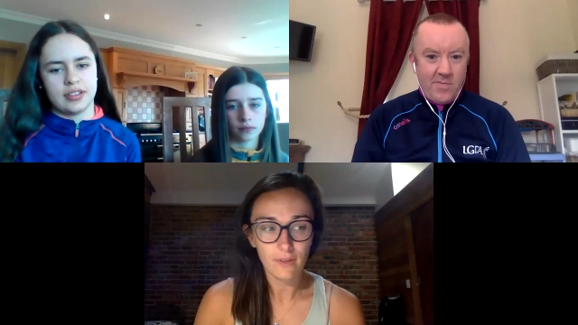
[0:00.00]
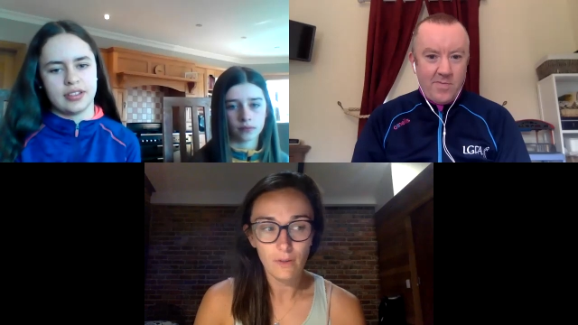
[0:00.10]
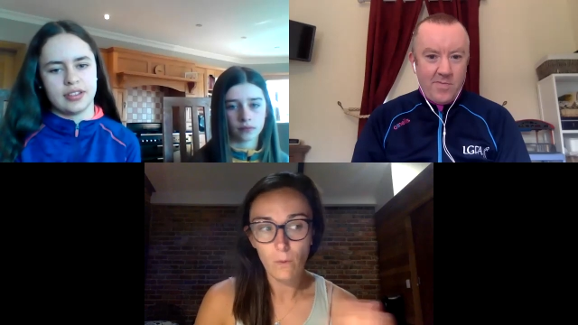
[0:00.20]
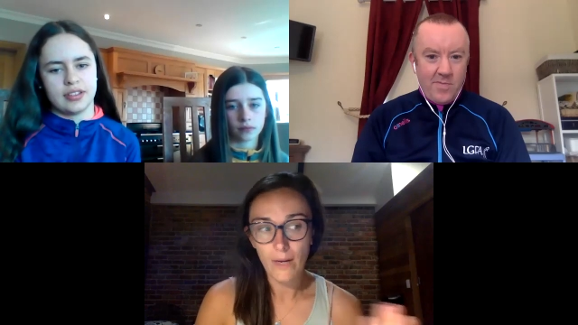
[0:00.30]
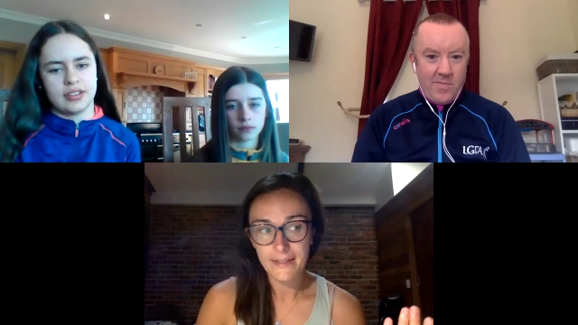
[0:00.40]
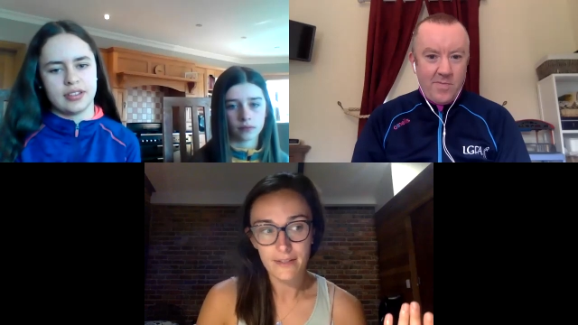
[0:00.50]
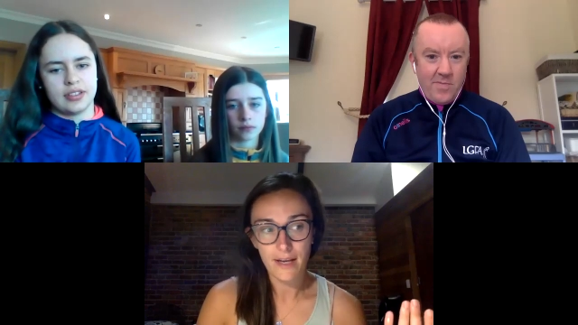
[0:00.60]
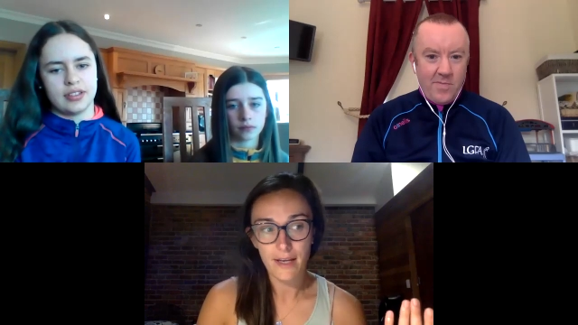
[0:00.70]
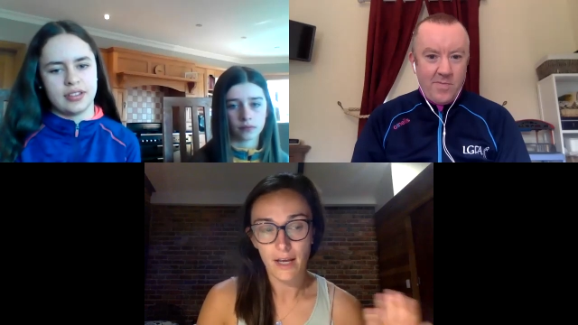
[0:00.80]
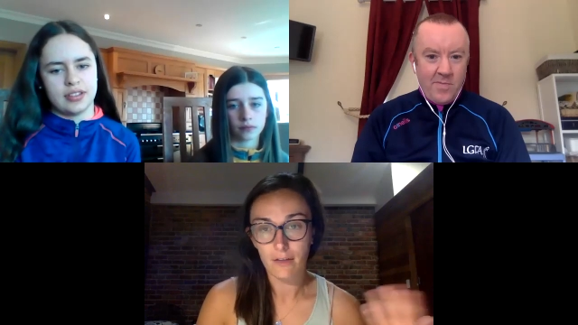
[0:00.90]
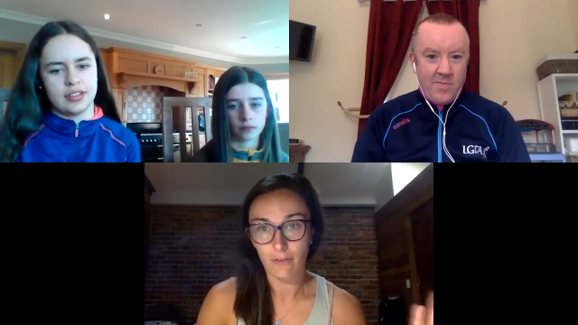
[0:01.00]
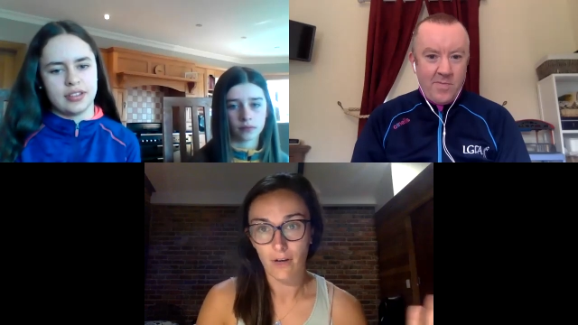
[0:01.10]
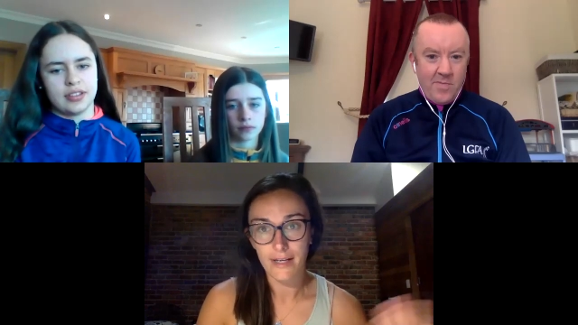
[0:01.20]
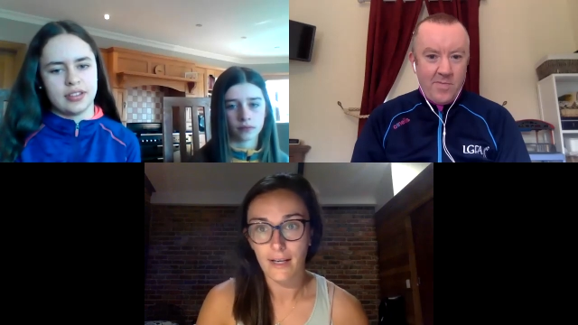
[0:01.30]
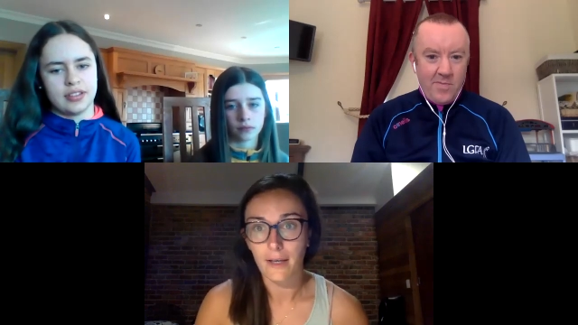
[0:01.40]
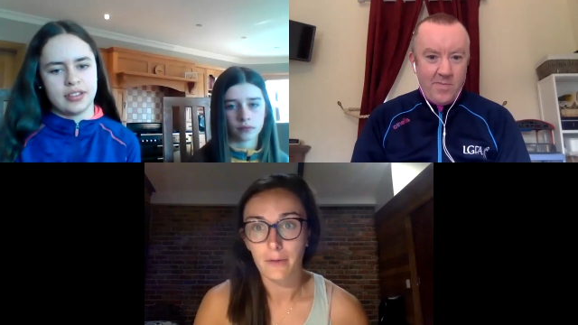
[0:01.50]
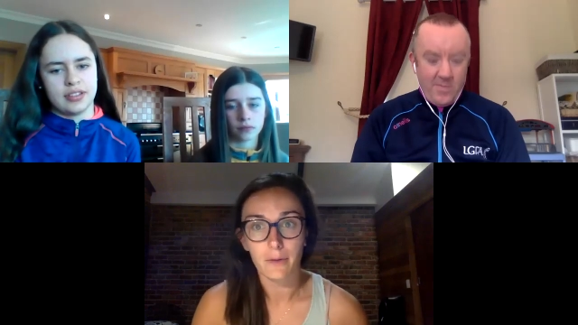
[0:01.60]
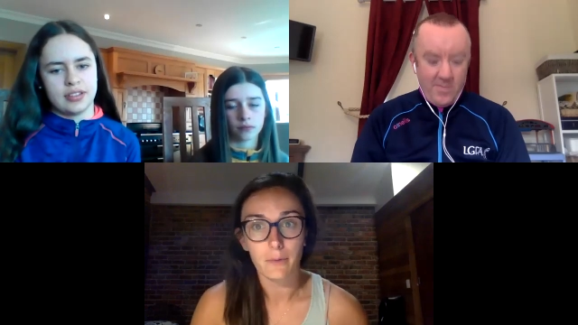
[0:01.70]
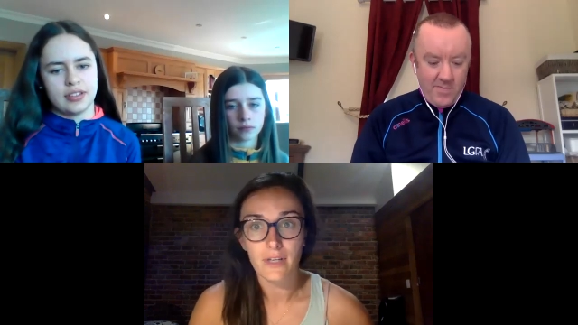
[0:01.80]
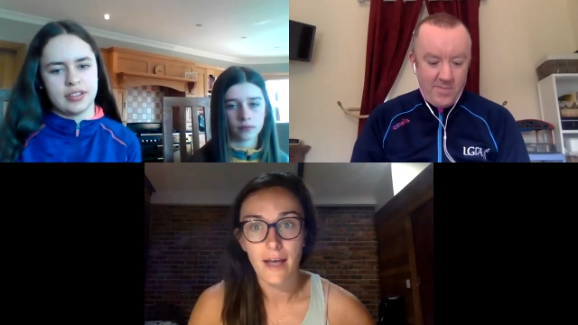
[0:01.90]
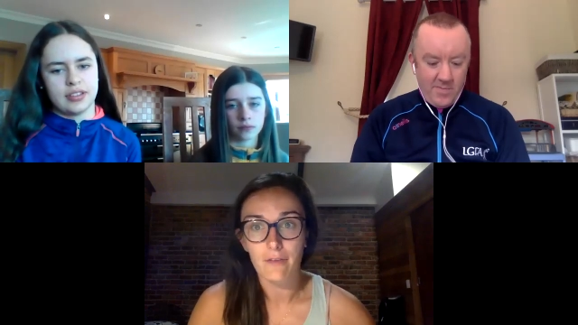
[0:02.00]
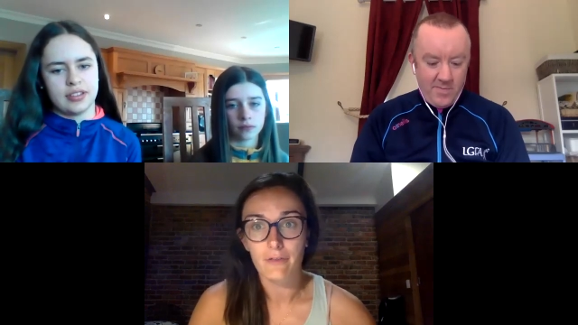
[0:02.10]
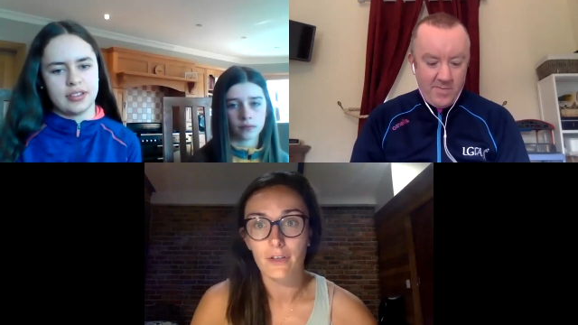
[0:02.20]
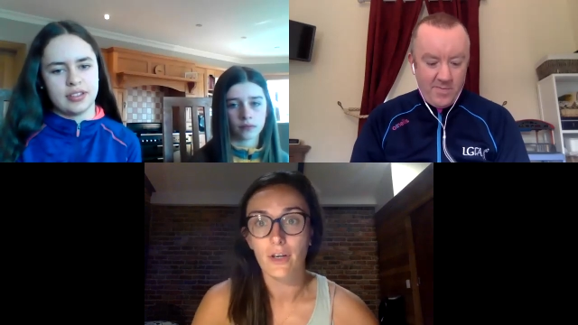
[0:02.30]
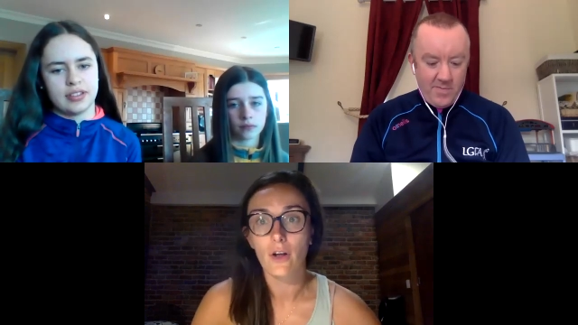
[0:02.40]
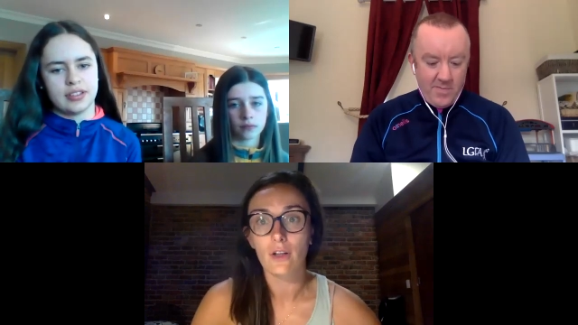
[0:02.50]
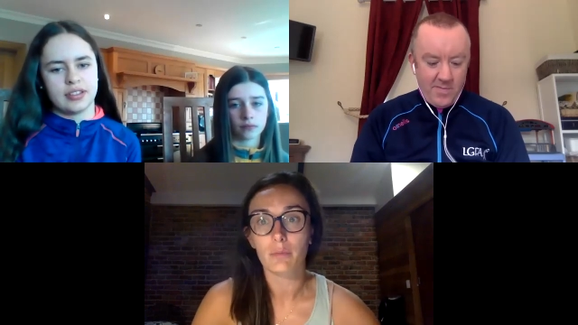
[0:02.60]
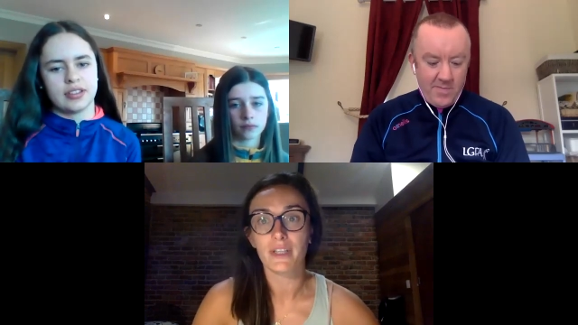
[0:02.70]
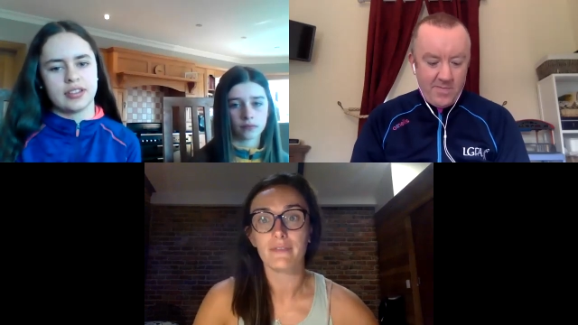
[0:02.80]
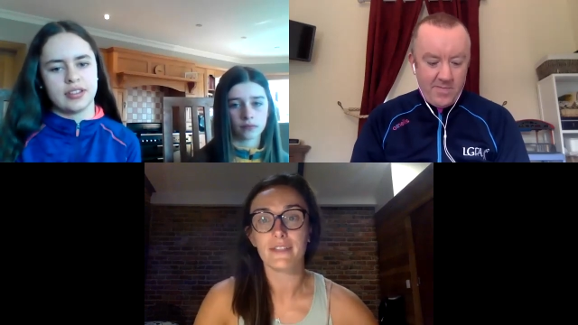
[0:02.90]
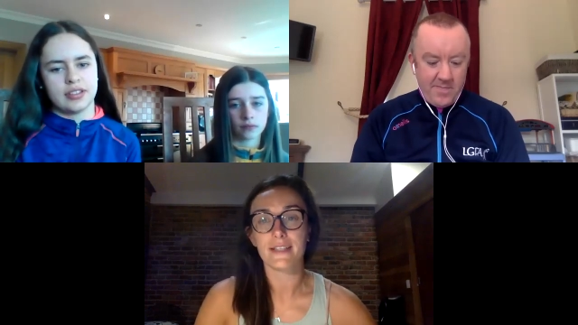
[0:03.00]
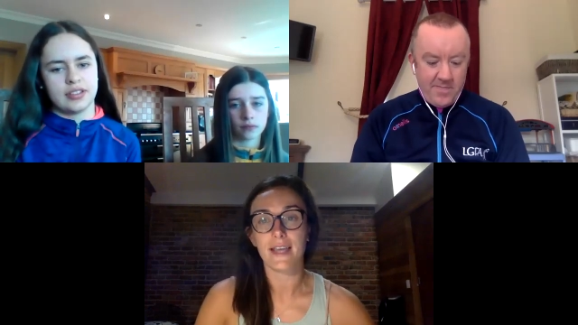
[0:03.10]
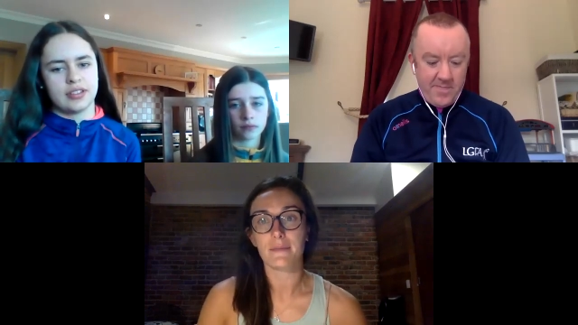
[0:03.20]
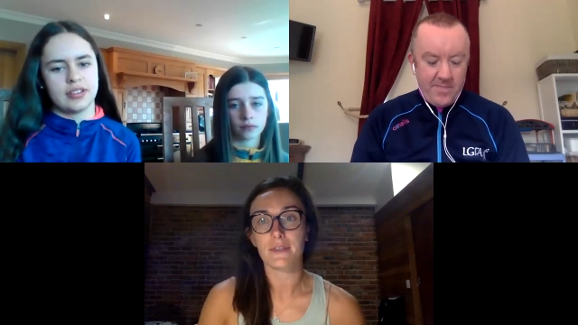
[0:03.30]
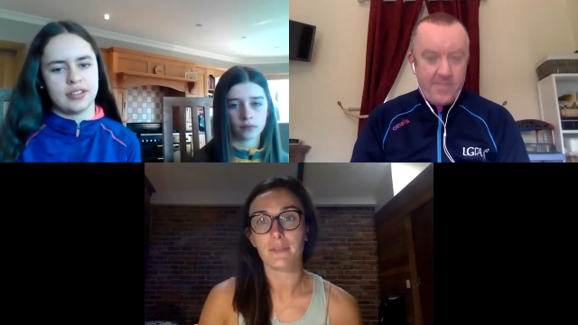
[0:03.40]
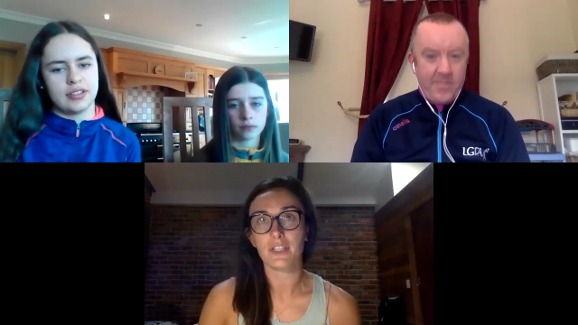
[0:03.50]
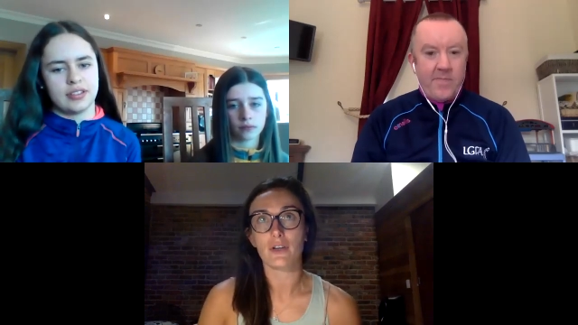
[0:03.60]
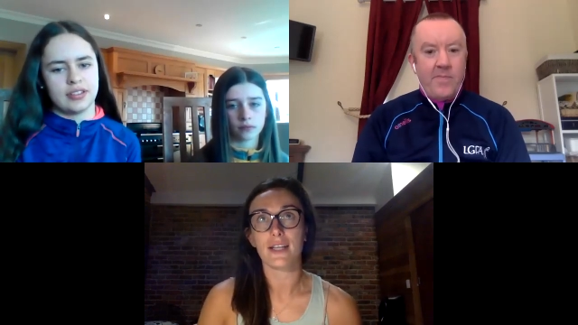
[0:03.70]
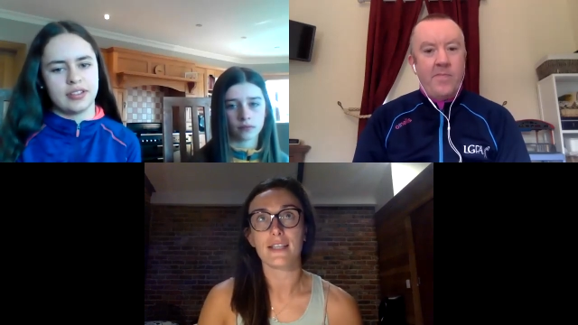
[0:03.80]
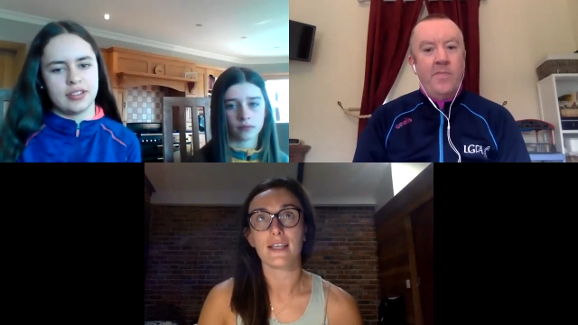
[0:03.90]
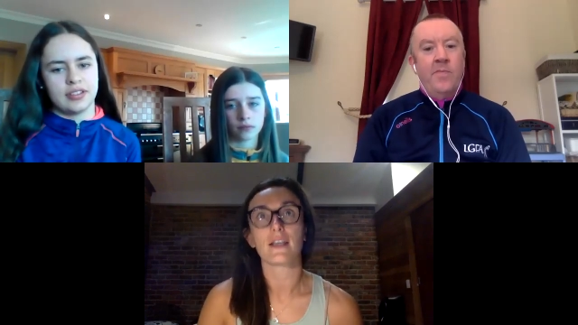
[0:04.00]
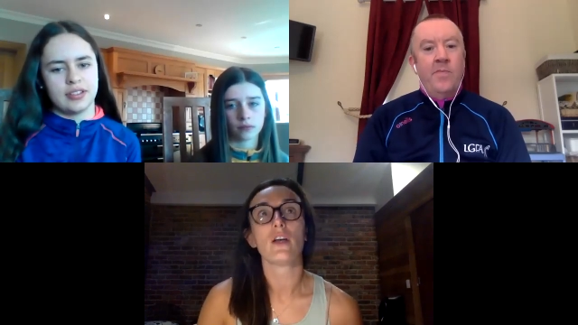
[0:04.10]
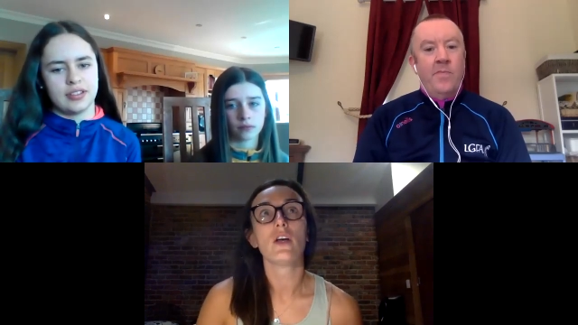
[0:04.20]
Speaker 1: a Wednesday and a Friday like we would have for all the previous games, and we try and take